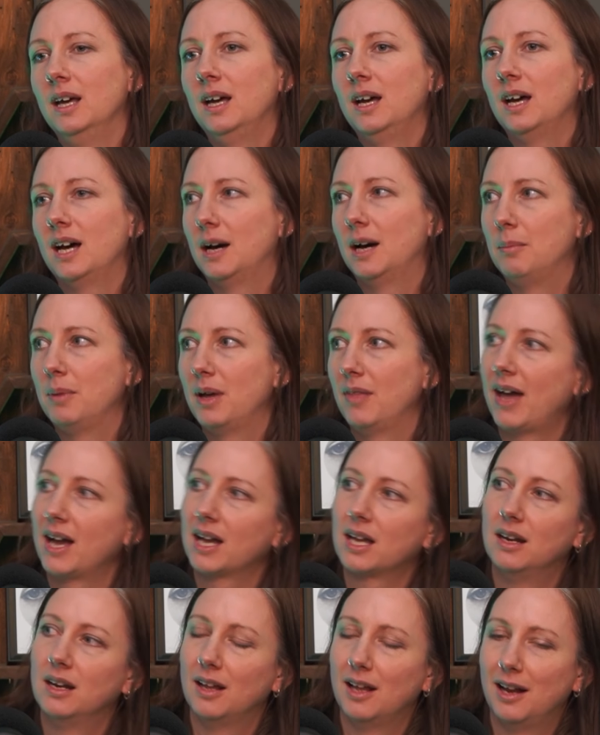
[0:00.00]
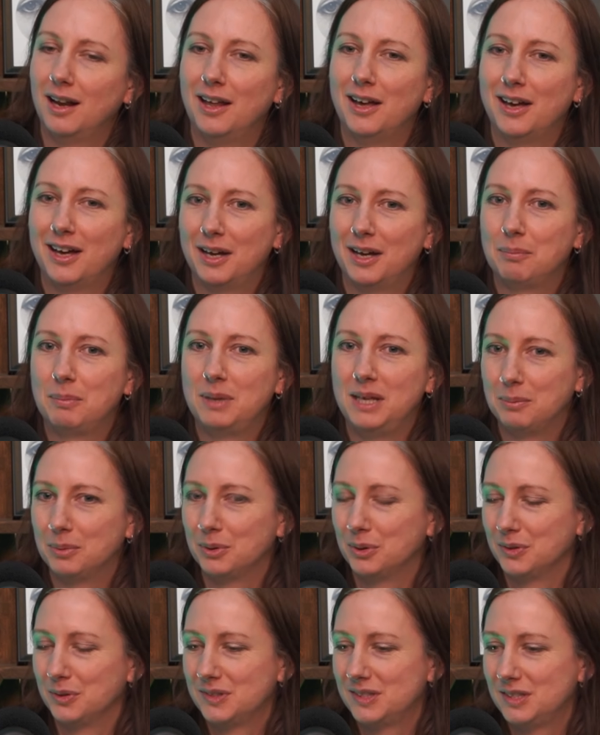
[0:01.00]
And that can alert
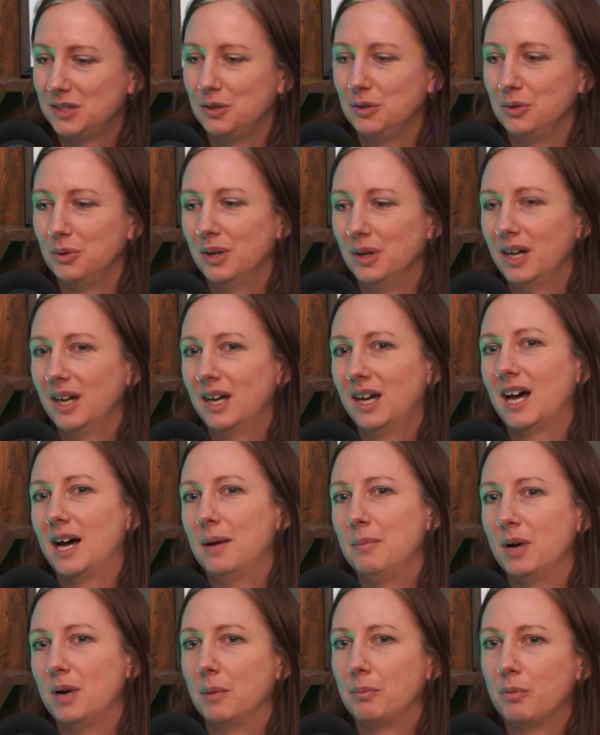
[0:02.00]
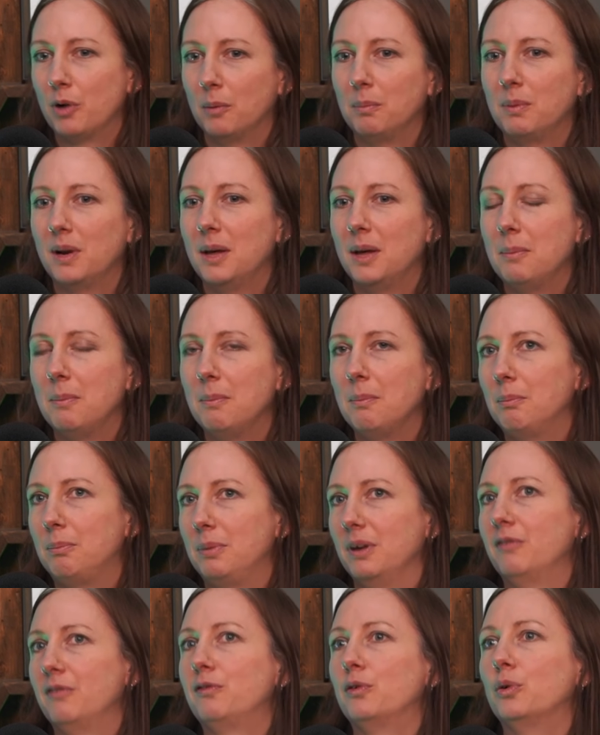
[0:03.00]
people to a problem
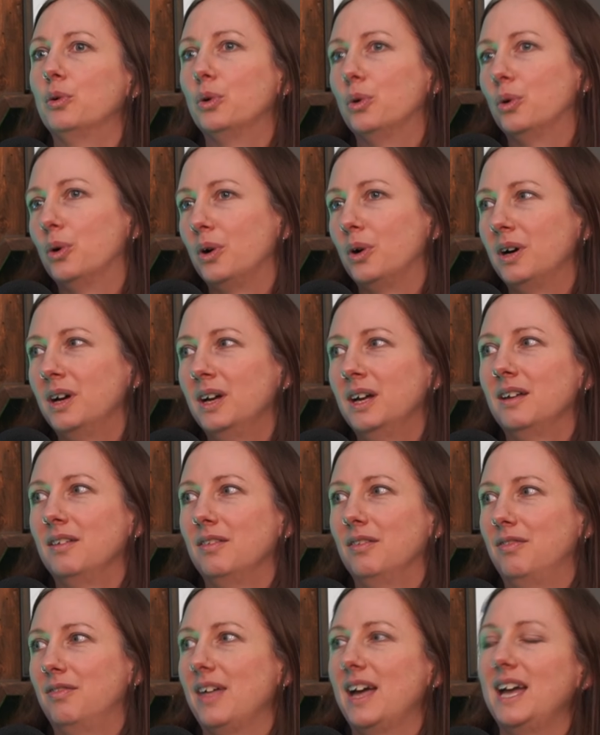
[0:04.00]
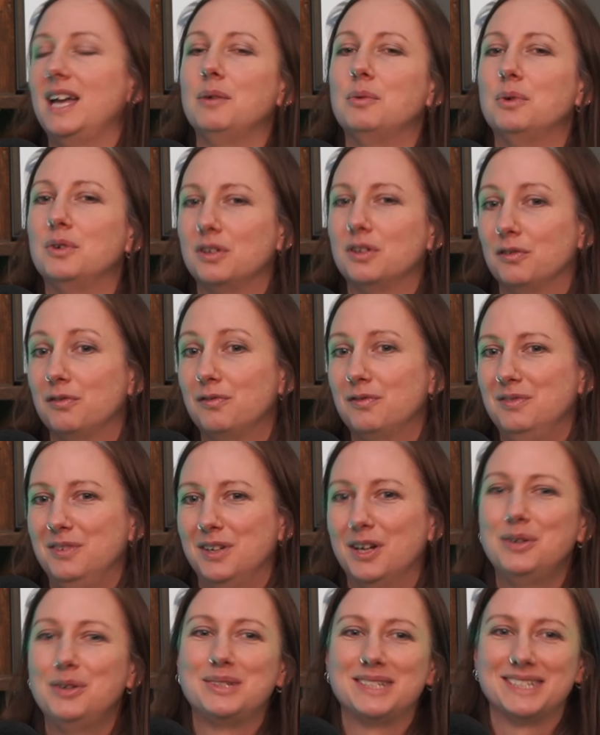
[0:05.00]
before they would have
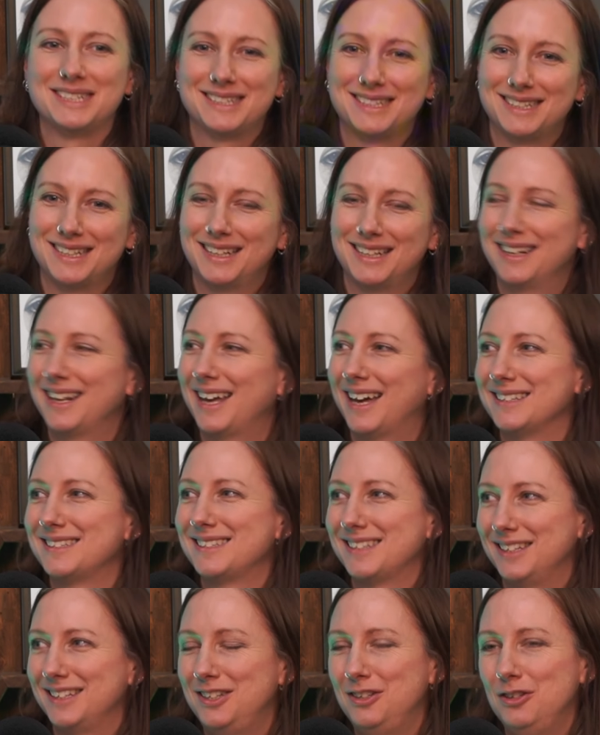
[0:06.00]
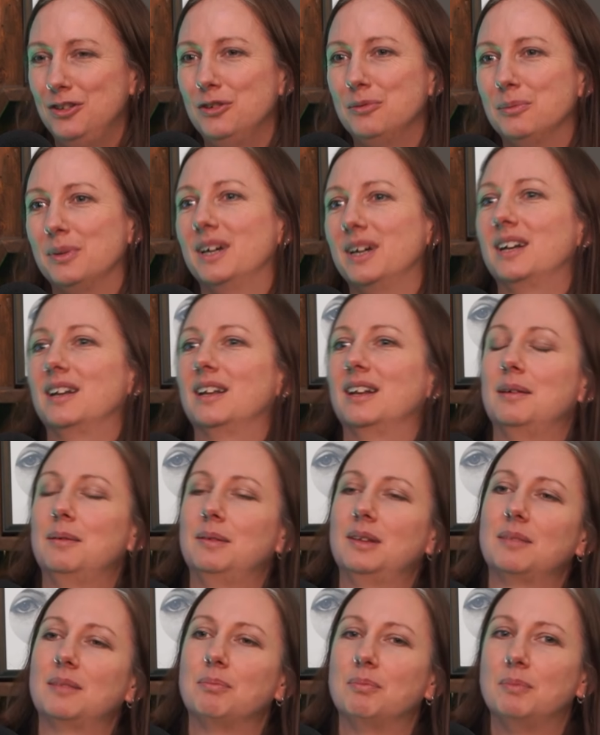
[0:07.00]
noticed it as a human, and it
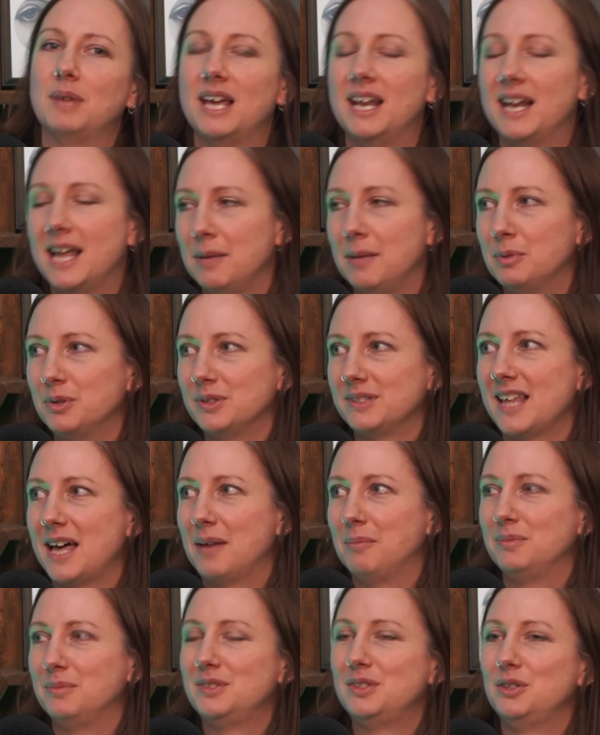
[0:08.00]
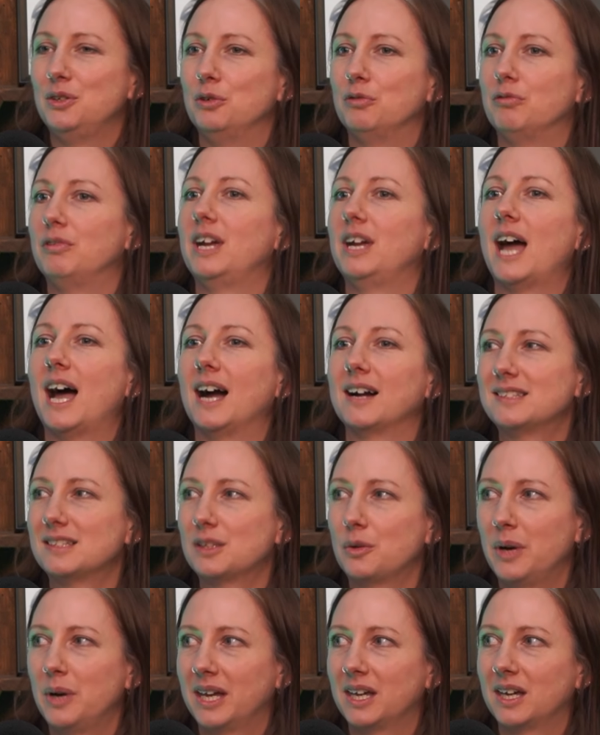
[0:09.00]
enables them to
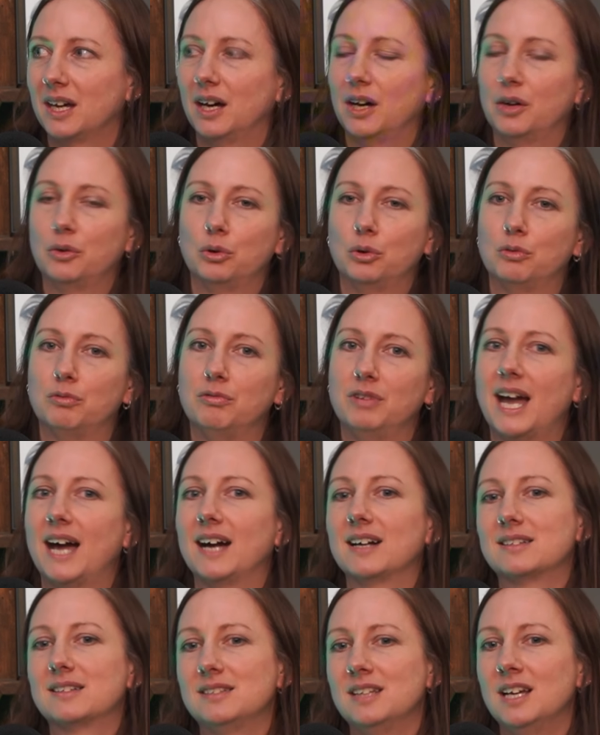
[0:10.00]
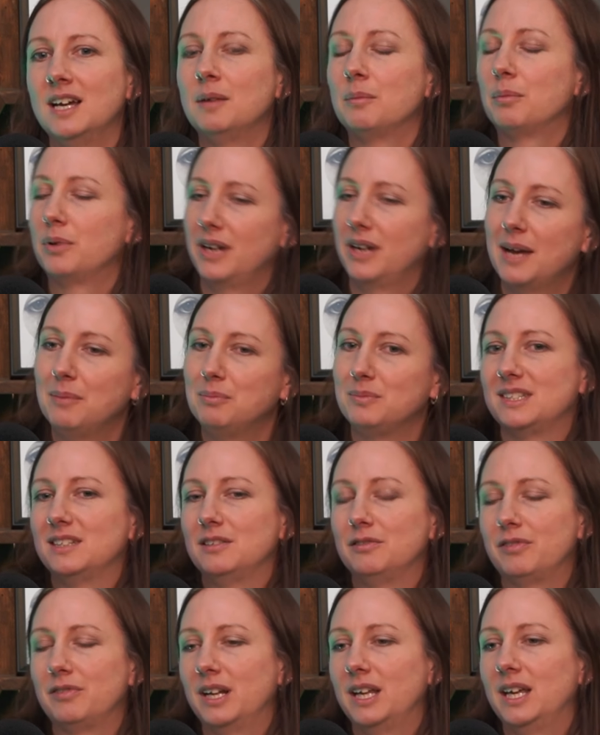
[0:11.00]
react quicker or react
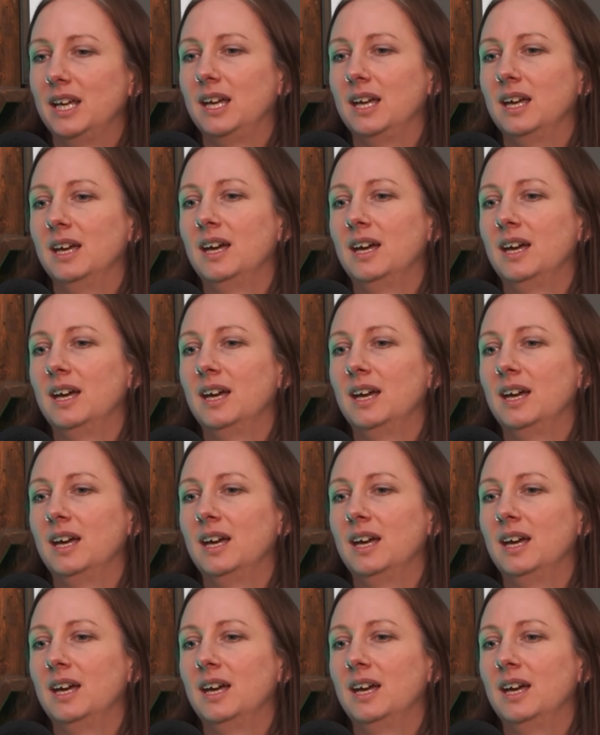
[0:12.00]
preemptively